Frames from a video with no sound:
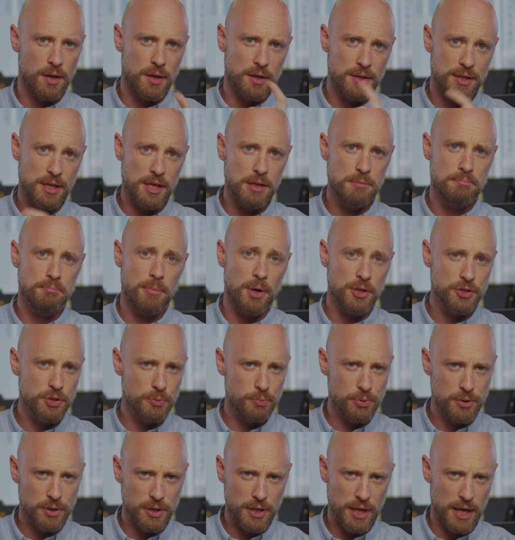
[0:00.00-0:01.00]
Get
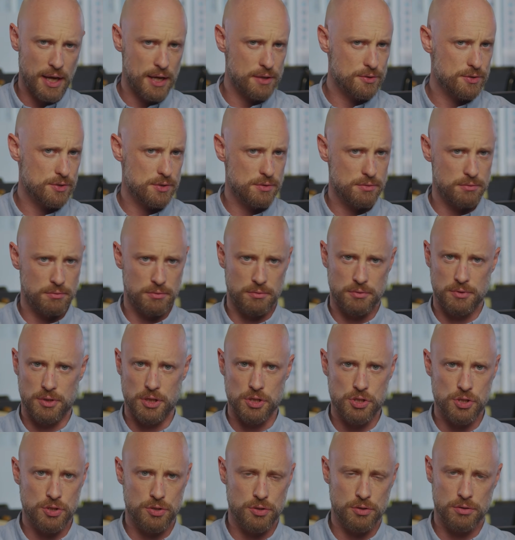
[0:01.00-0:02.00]
multiple accounts,
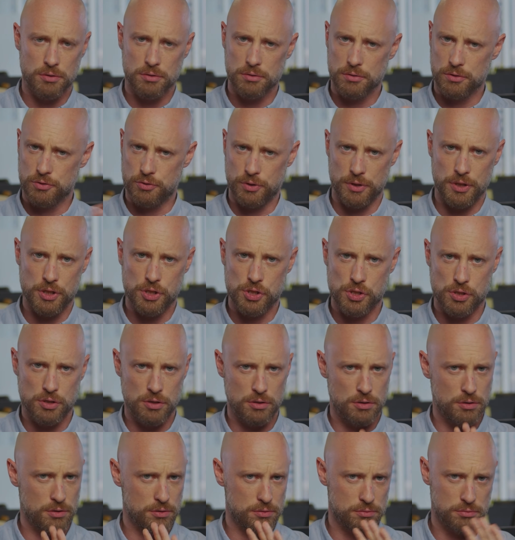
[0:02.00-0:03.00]
digital,
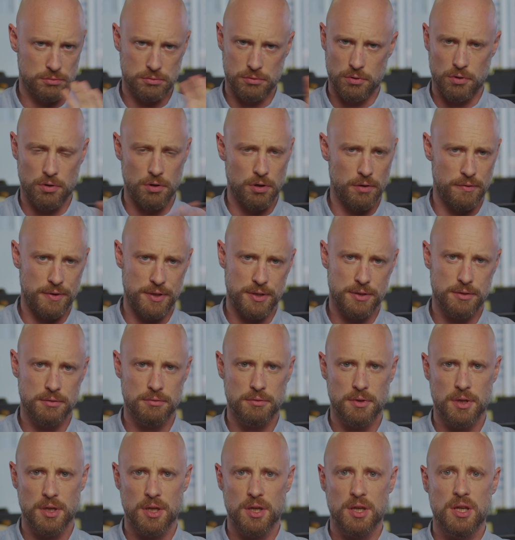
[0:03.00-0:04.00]
traditional, all of it.
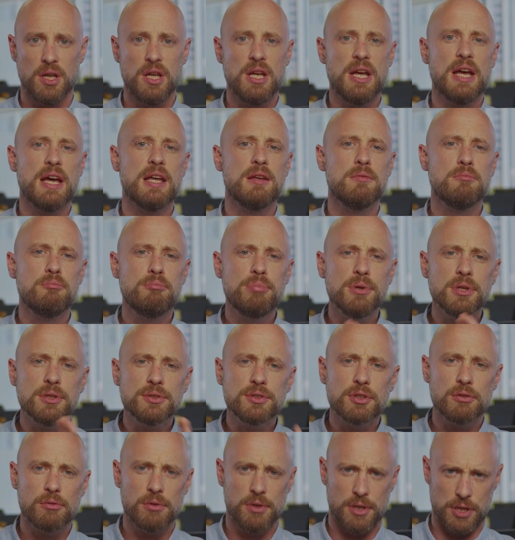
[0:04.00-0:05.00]
And
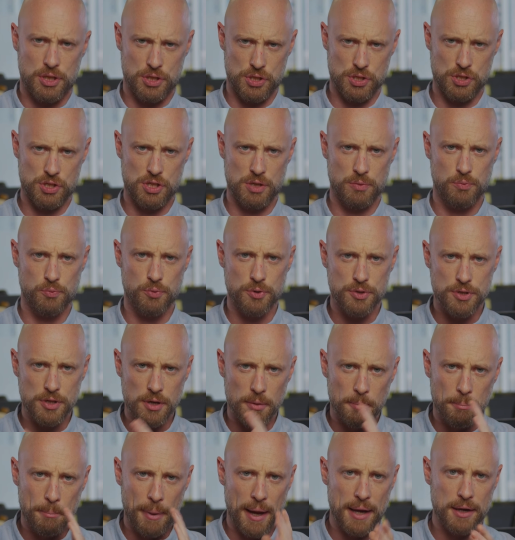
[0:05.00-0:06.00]
build a relationship with
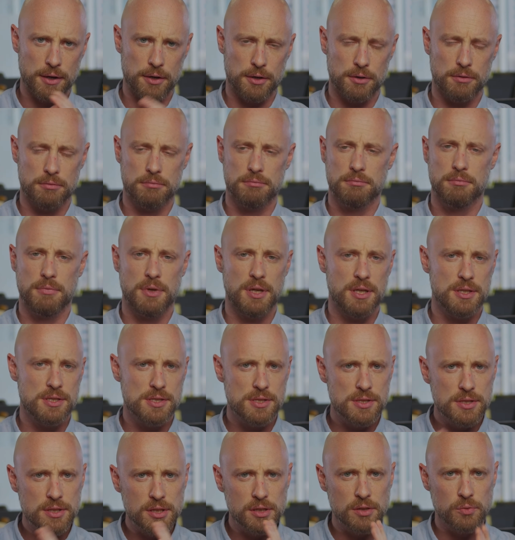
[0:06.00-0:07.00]
your banker. It
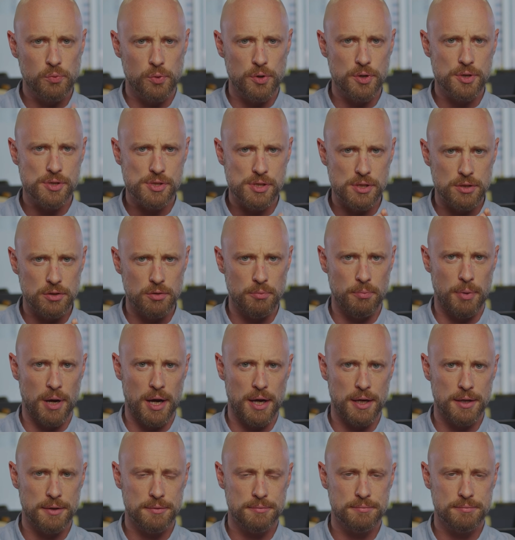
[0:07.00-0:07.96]
still works in Dubai.